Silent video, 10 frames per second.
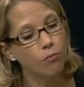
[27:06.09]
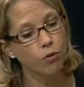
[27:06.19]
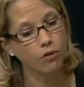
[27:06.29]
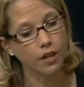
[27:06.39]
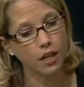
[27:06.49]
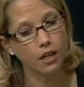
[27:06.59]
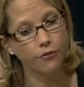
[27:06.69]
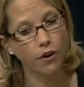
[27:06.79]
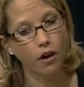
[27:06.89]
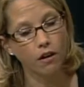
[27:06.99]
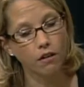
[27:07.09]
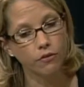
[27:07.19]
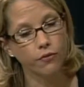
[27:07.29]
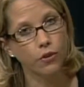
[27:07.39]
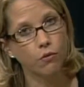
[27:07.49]
Maureen, if
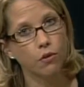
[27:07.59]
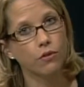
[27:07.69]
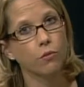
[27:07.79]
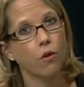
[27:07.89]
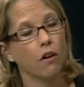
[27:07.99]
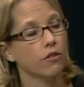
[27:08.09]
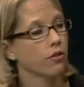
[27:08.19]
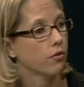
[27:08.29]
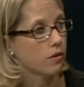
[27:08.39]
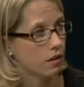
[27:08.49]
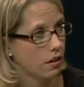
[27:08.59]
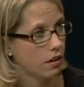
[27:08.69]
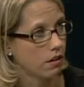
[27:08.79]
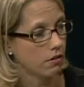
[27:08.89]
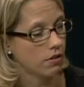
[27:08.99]
our viewers want to
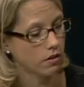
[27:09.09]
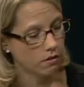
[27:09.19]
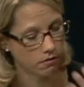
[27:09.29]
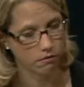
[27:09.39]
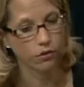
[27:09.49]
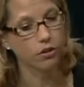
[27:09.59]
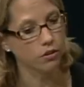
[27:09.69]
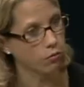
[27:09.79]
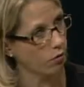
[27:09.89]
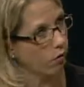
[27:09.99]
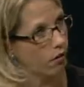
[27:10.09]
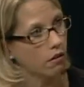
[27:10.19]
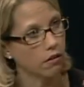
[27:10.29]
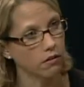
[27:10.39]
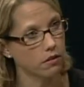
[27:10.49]
see, to learn
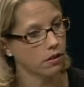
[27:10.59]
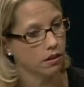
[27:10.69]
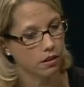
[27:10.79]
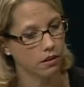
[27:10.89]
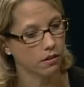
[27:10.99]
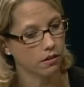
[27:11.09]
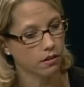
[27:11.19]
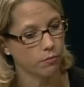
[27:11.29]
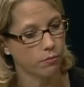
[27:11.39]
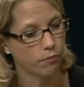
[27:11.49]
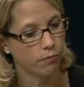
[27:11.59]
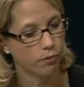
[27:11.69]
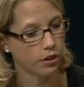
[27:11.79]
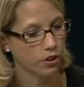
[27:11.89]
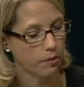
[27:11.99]
more, to, to
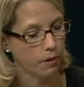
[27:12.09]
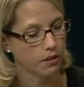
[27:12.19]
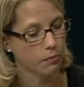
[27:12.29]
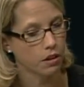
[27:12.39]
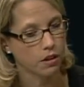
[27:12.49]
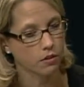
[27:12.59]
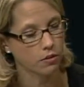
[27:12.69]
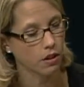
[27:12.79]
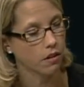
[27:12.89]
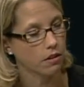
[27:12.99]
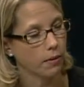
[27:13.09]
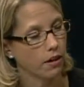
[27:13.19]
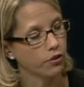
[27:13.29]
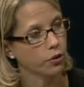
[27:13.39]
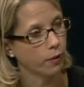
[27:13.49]
brush up on some of the things we talked
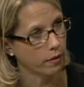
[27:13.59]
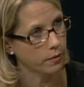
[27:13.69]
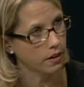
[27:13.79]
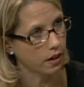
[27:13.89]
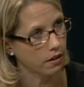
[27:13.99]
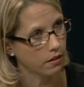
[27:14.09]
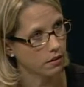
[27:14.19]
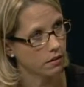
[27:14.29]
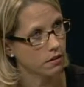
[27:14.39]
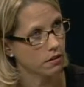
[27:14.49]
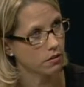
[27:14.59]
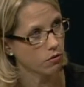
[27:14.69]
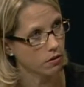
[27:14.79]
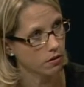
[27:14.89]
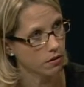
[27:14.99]
about, your website is the
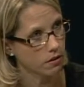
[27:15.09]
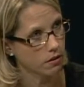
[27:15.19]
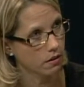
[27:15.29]
source?